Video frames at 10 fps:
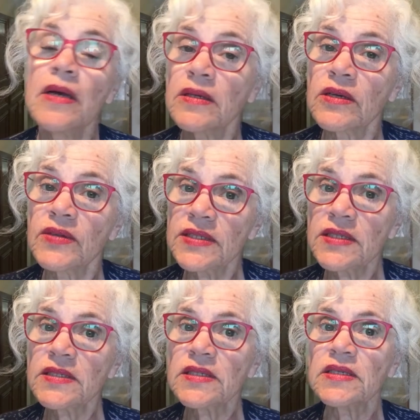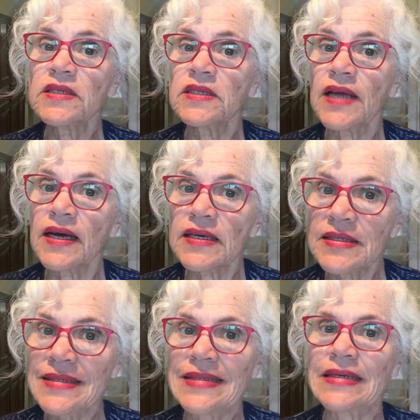So this is just an
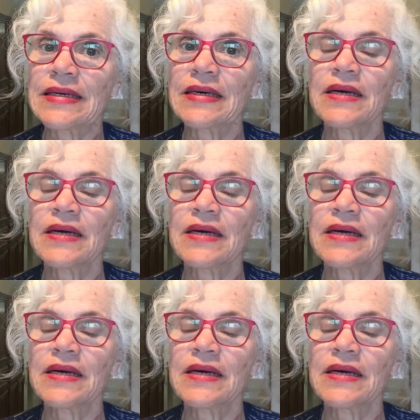idea